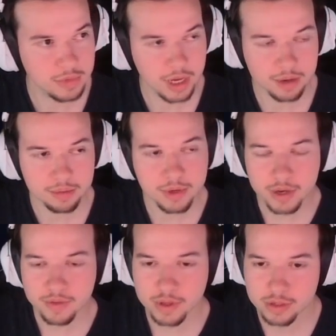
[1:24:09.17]
Yeah, you
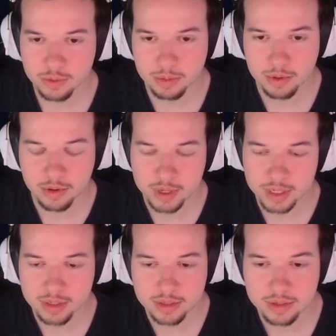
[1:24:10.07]
have the Swarm of the
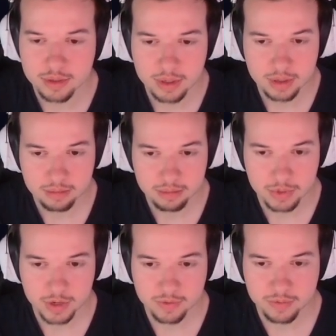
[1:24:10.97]
Locusts.
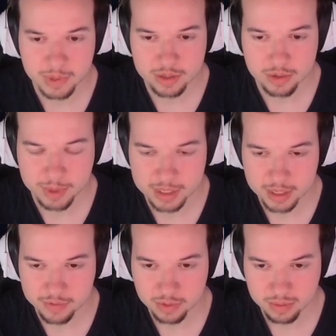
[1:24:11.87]
You have Mystical Space
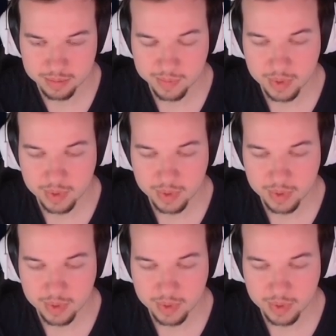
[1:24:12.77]
Typhoon.